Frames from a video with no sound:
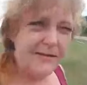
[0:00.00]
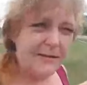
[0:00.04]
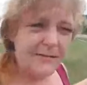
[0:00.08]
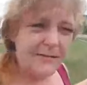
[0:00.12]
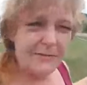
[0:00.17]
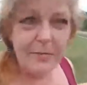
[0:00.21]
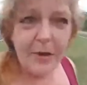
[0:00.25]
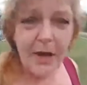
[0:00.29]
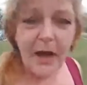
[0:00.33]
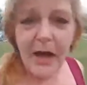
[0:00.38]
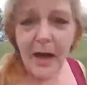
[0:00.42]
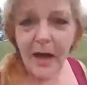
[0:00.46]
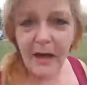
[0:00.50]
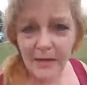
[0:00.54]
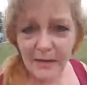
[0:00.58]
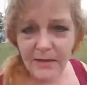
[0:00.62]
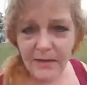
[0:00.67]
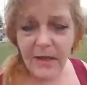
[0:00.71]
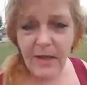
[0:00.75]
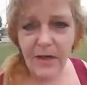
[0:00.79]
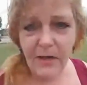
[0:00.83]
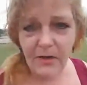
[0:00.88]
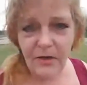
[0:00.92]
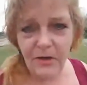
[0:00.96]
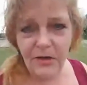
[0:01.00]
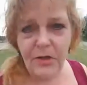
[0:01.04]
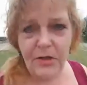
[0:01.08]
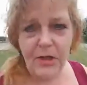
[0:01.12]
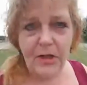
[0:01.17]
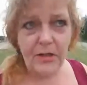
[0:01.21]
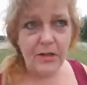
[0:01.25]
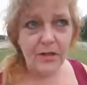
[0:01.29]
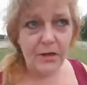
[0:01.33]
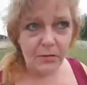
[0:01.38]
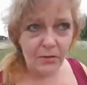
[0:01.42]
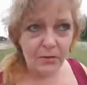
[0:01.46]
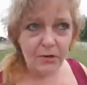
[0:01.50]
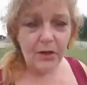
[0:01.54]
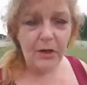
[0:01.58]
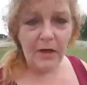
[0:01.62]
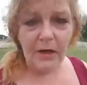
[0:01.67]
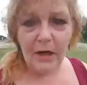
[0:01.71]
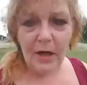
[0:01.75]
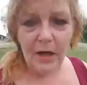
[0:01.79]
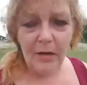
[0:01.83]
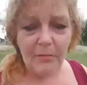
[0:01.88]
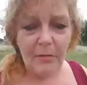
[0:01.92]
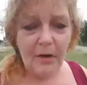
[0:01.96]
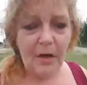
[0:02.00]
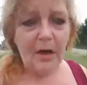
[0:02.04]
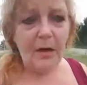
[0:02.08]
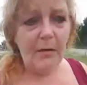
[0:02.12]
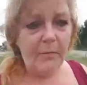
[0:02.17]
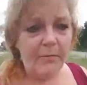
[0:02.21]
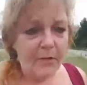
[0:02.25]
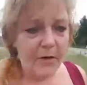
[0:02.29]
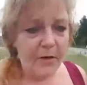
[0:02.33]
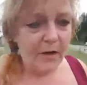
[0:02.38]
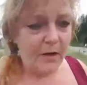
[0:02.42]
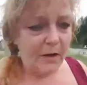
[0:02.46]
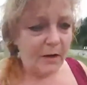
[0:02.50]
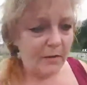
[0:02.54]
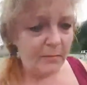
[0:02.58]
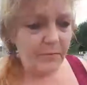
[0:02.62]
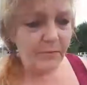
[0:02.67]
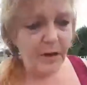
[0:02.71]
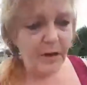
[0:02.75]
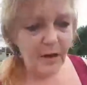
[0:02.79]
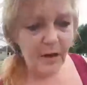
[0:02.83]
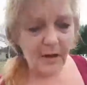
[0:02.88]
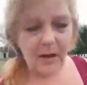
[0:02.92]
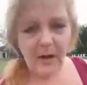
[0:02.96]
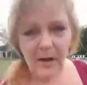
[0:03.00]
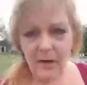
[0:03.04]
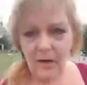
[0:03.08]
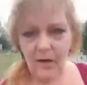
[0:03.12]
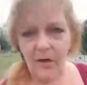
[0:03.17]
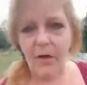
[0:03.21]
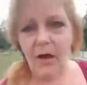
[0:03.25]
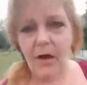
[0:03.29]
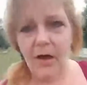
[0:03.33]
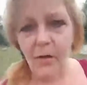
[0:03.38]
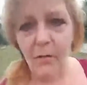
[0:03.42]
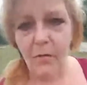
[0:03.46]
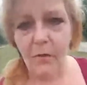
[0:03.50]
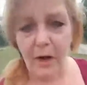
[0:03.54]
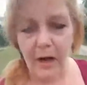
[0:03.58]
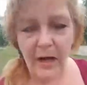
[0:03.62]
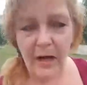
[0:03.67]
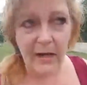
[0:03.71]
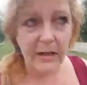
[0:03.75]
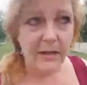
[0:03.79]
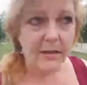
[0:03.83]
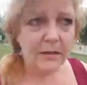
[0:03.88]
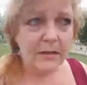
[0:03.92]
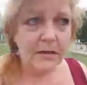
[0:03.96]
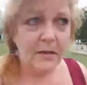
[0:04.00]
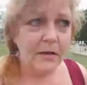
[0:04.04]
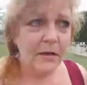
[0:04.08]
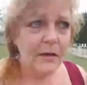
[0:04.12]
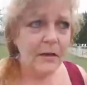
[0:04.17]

past energies are really coming up in a lot of ways.